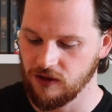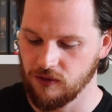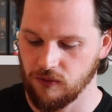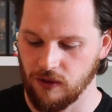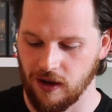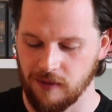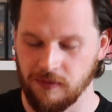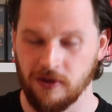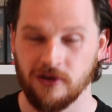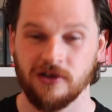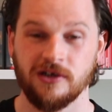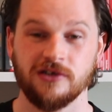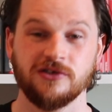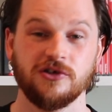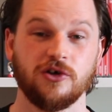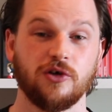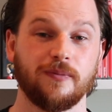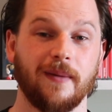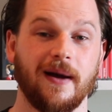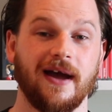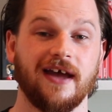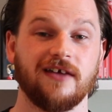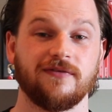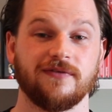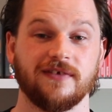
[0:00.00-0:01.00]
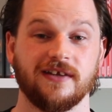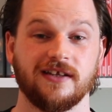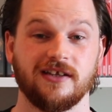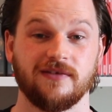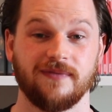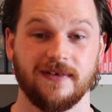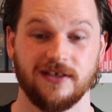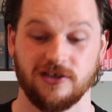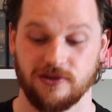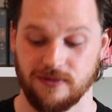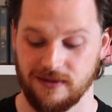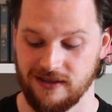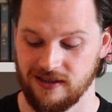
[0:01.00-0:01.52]
I'm not going to talk about everything
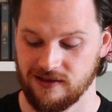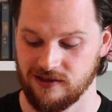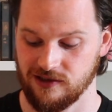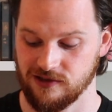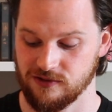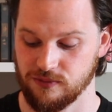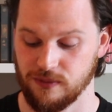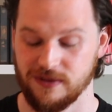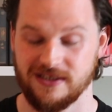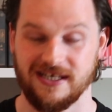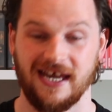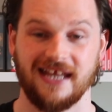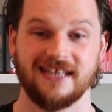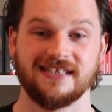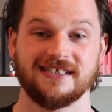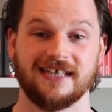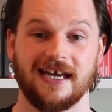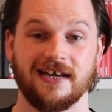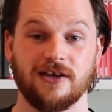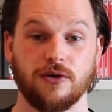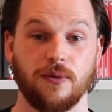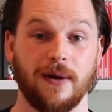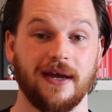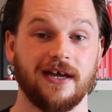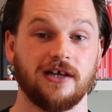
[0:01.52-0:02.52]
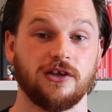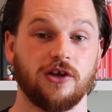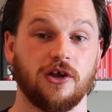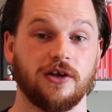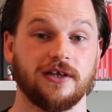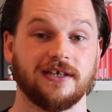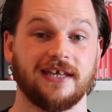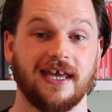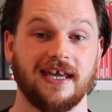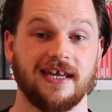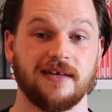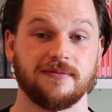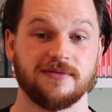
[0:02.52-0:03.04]
individually because we tend to get quite a lot of
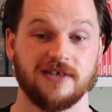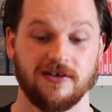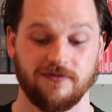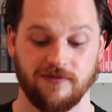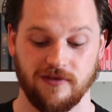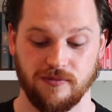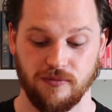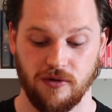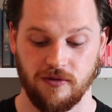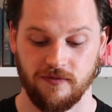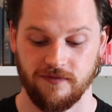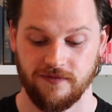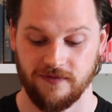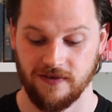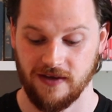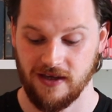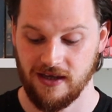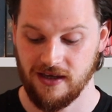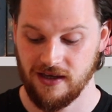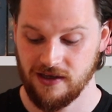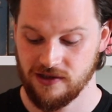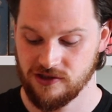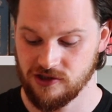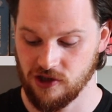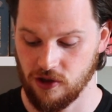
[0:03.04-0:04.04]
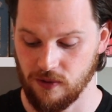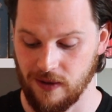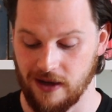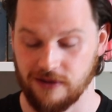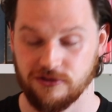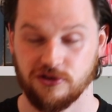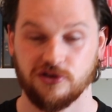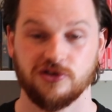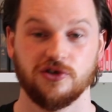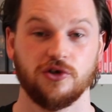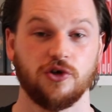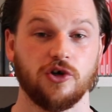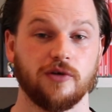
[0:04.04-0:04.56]
games every month, so I'll
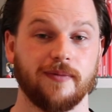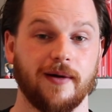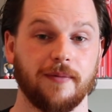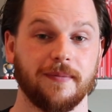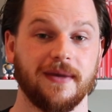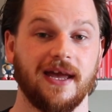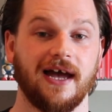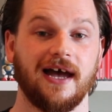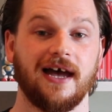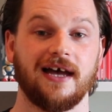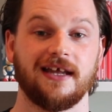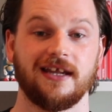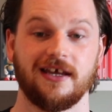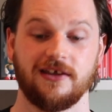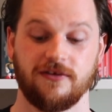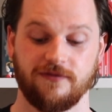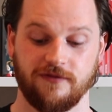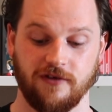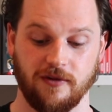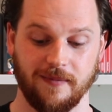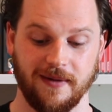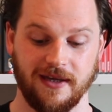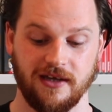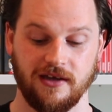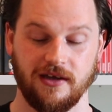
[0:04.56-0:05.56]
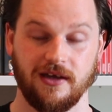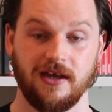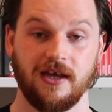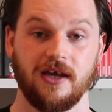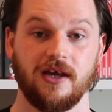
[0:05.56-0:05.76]
just talk about my highlights from it.